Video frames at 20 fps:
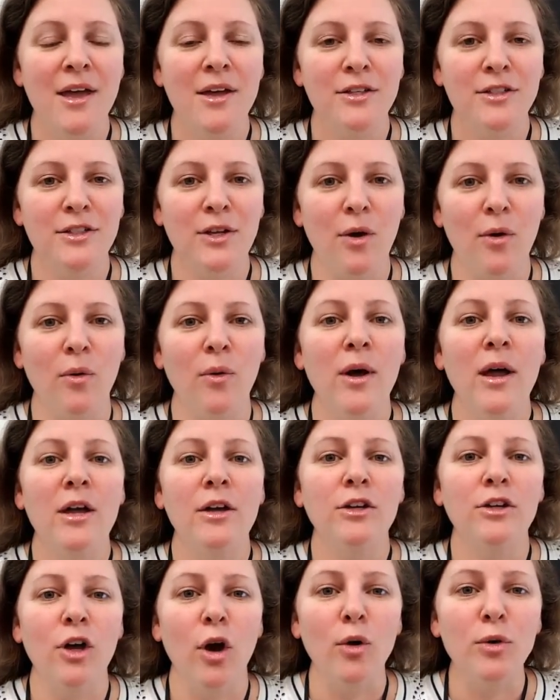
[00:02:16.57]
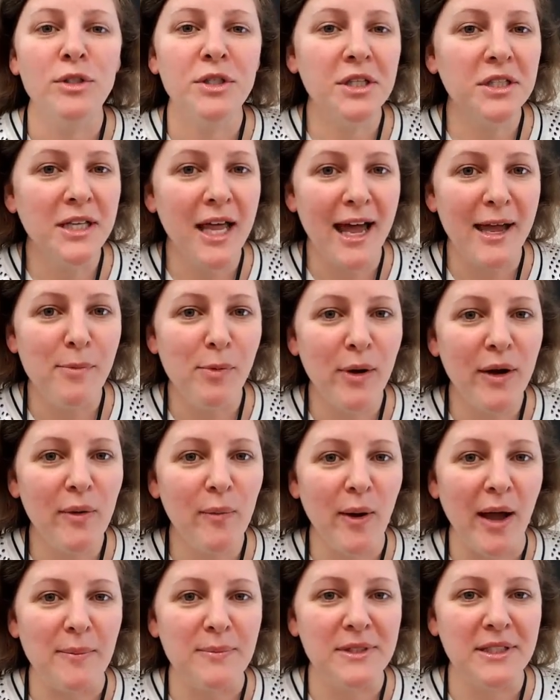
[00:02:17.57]
So go to the library
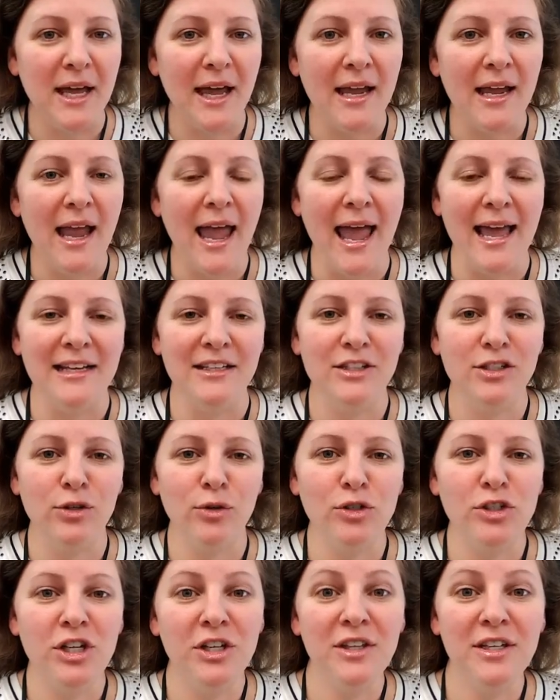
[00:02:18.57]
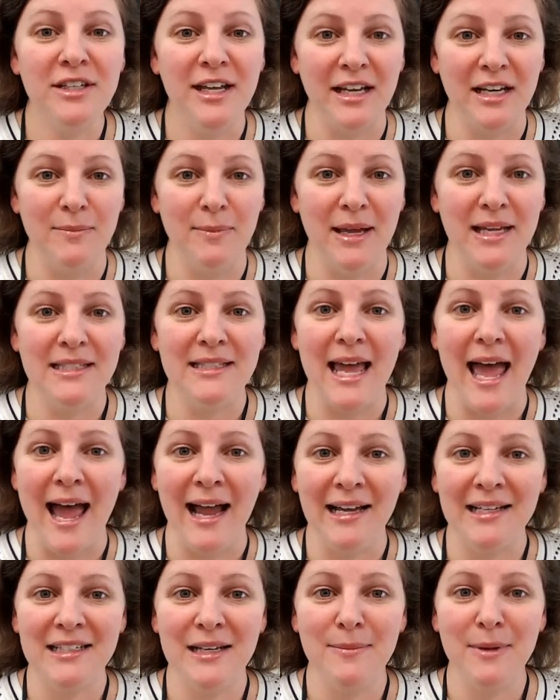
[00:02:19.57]
website and search in the database
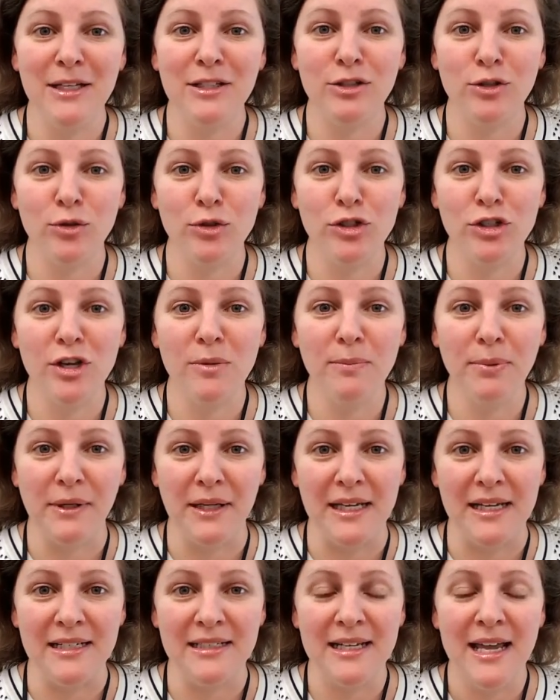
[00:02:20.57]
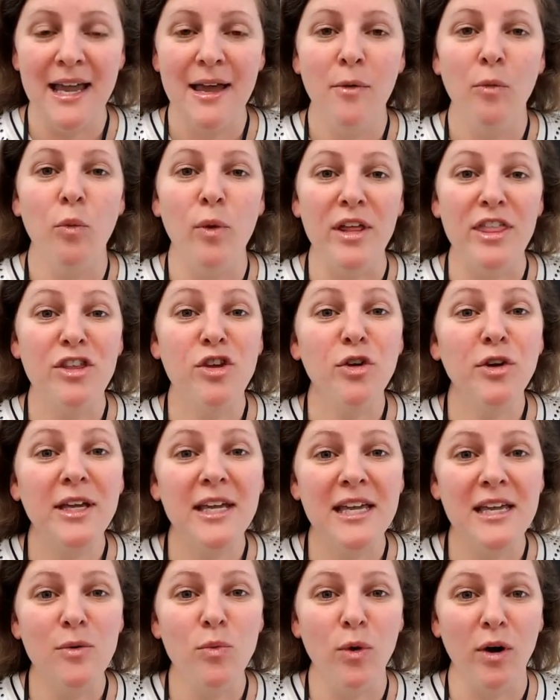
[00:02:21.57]
Academic Search Complete with your
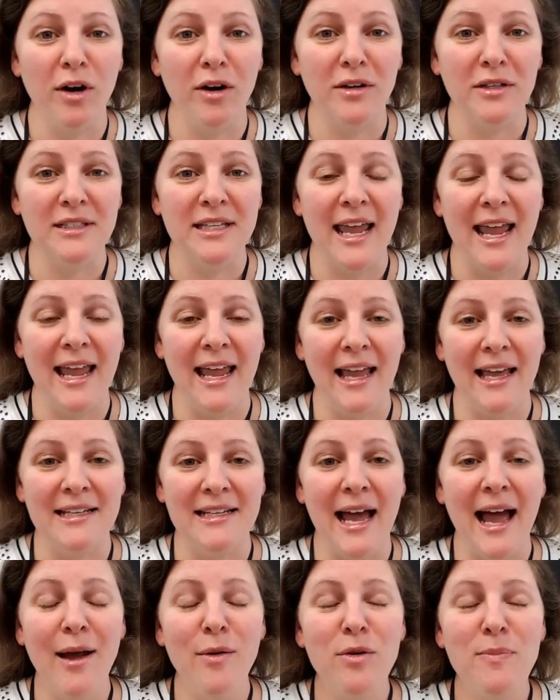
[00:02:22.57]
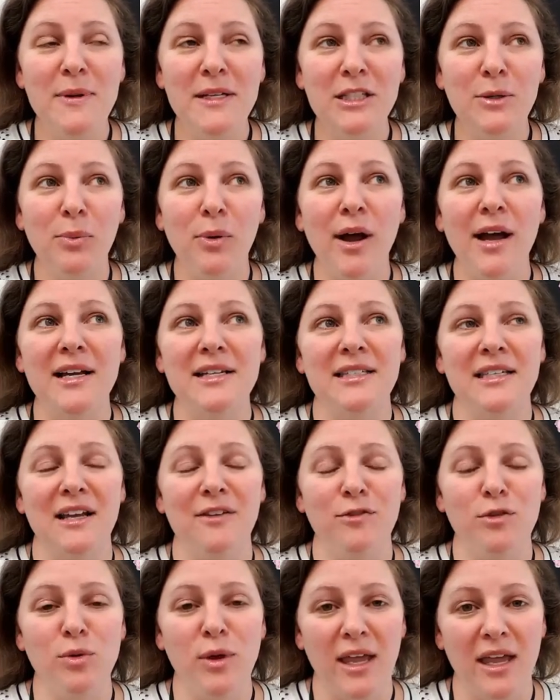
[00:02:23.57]
keywords. And I would be surprised
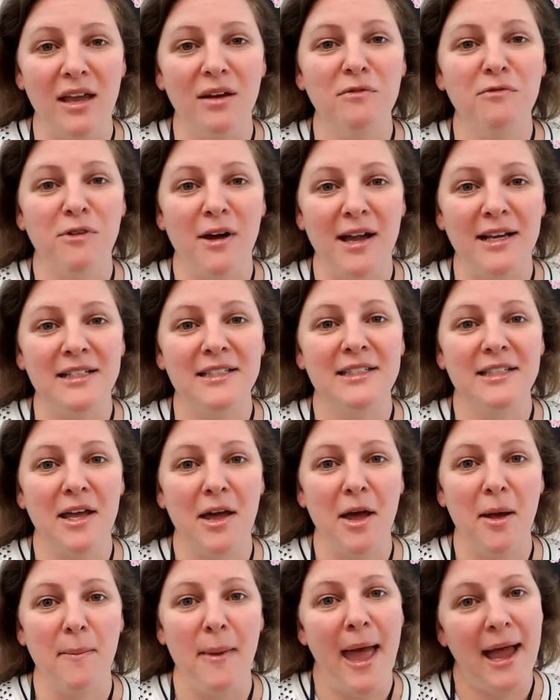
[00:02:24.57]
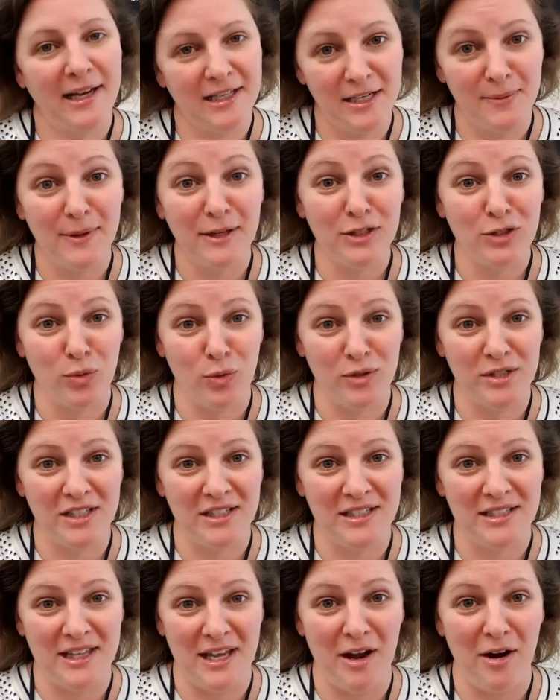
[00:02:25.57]
if you can't find some academic
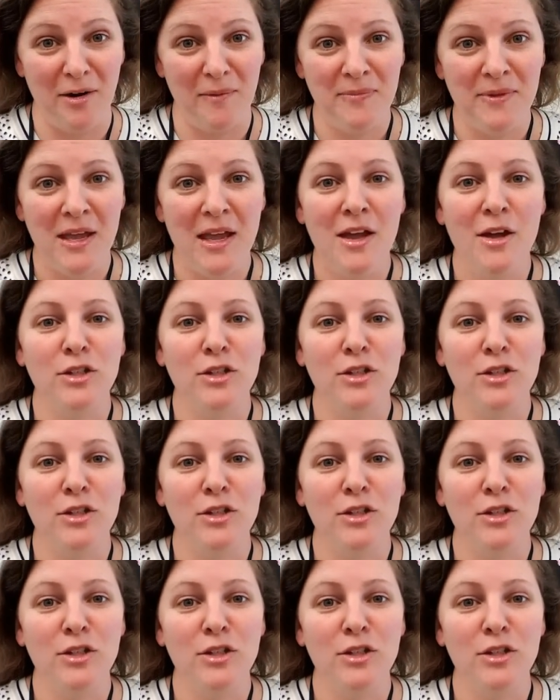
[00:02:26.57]
sources there.